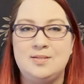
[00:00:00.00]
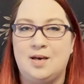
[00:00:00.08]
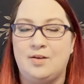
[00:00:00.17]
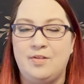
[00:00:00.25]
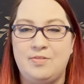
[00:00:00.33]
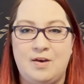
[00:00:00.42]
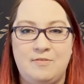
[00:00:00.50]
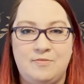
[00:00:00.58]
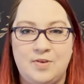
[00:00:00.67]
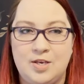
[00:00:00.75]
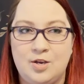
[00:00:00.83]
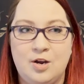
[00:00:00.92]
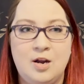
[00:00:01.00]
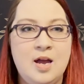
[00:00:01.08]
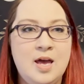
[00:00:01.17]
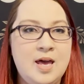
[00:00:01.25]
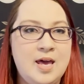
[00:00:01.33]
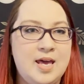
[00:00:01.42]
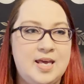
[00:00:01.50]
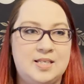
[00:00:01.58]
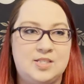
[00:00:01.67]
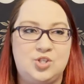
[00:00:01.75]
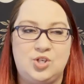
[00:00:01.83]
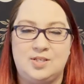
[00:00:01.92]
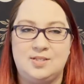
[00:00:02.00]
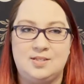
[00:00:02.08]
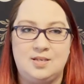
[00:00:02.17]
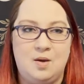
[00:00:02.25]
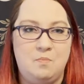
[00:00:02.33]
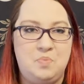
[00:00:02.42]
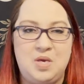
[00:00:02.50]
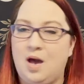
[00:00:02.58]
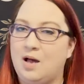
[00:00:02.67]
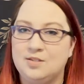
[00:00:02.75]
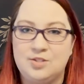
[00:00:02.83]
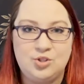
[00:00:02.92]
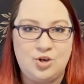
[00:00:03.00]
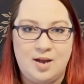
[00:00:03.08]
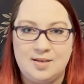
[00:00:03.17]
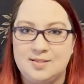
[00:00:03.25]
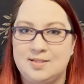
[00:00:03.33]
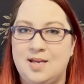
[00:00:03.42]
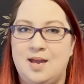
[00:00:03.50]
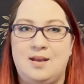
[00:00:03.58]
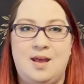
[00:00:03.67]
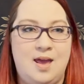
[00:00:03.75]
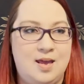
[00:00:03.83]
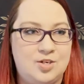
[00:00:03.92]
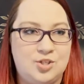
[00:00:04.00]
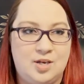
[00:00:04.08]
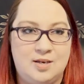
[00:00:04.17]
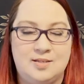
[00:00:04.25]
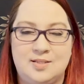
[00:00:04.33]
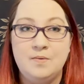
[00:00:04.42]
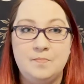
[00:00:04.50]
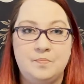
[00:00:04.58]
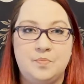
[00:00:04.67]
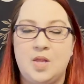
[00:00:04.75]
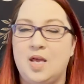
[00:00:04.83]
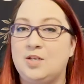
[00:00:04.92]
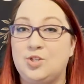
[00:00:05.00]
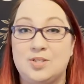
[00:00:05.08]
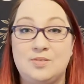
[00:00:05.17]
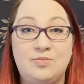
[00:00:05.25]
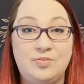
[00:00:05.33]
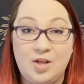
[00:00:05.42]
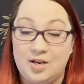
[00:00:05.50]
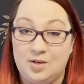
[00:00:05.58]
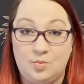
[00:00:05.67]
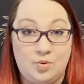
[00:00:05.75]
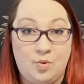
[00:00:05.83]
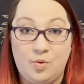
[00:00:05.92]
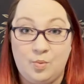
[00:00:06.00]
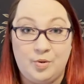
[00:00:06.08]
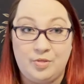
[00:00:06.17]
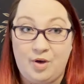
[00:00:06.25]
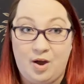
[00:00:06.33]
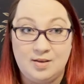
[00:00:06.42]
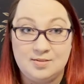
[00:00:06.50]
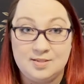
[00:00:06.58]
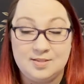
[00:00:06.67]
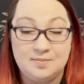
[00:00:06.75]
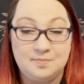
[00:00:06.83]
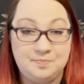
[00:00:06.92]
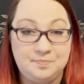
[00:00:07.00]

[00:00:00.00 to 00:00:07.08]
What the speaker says: tell that that figure is just beyond stressed and anxious and just flooded with horrible thoughts.